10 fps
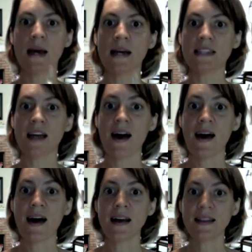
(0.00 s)

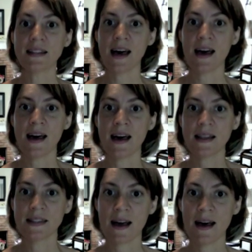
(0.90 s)
Ta, ta,
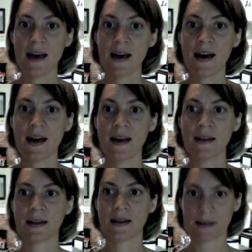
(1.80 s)
ta.
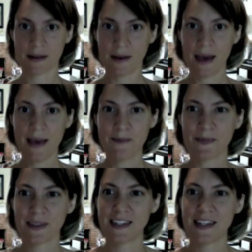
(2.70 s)
Okay,
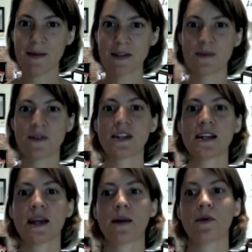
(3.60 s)
good job. Let's move to
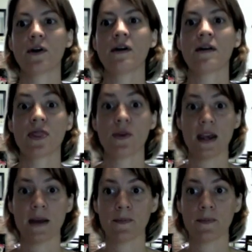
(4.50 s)
number 3.
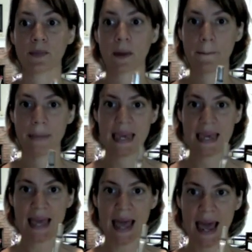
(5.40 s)

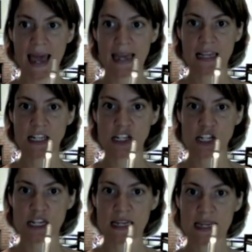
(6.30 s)
B, A,
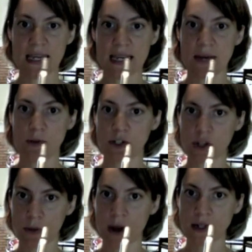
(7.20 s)
G, E. We're just going to
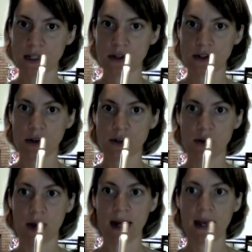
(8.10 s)
practice those notes. You
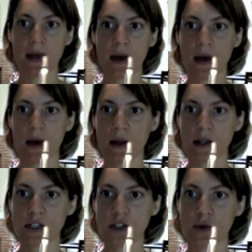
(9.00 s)
ready? Let's
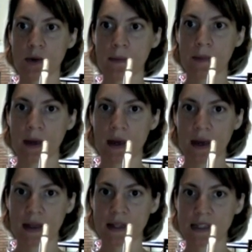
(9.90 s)
do them
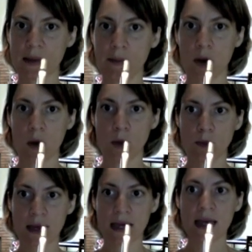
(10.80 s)
at this tempo.
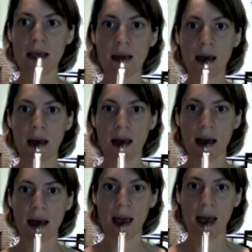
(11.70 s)
B,
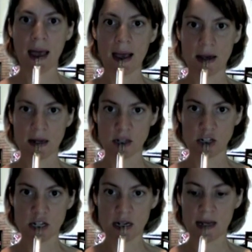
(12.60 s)
A,
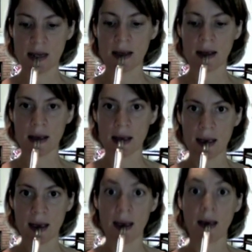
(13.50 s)
G,
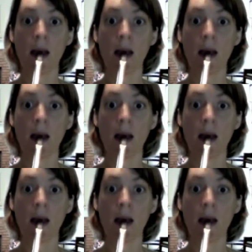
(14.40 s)
E.